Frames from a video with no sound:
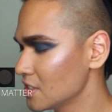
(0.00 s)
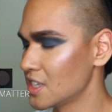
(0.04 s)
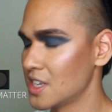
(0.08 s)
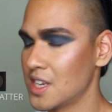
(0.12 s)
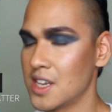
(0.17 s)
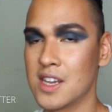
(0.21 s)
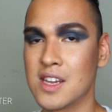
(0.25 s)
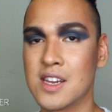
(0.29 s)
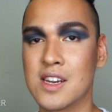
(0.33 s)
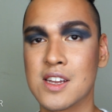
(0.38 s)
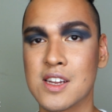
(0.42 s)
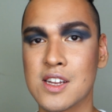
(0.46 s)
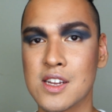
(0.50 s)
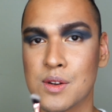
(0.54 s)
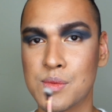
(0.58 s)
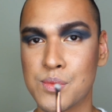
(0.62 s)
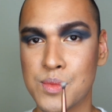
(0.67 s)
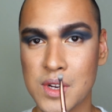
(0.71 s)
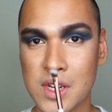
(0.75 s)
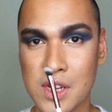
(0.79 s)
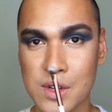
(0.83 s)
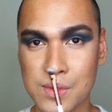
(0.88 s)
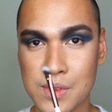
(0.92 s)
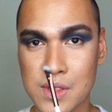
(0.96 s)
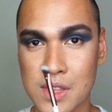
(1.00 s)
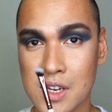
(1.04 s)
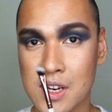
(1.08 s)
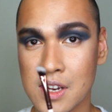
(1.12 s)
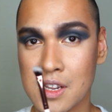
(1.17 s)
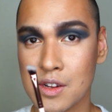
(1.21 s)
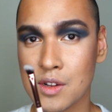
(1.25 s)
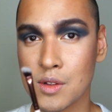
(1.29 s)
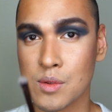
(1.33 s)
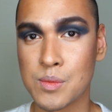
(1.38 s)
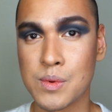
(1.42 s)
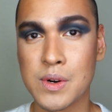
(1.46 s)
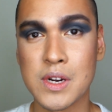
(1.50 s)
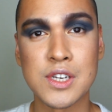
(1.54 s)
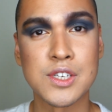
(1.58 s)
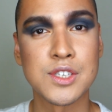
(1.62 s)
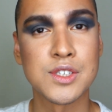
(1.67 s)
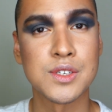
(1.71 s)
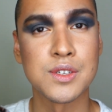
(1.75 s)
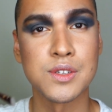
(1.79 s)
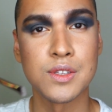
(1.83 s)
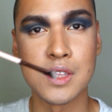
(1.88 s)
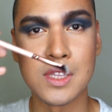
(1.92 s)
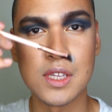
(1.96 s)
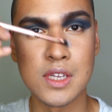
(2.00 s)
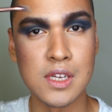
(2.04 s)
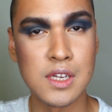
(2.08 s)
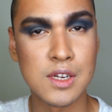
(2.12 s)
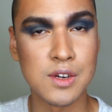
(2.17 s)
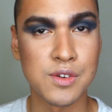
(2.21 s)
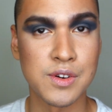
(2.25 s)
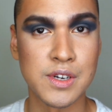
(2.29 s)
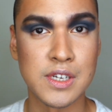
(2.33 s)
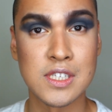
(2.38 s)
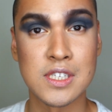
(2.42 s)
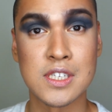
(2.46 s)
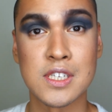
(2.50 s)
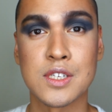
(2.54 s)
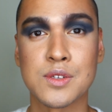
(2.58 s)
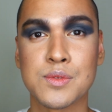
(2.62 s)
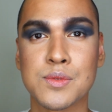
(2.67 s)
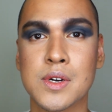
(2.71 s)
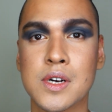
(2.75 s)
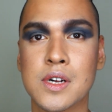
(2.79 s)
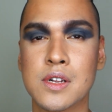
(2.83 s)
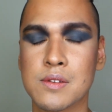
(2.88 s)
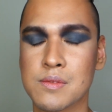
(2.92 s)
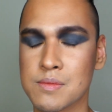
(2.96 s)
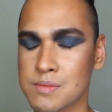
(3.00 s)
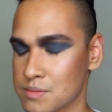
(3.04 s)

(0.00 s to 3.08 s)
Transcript: Okay, and I'm gonna bring it with an angle brush to the crease as well.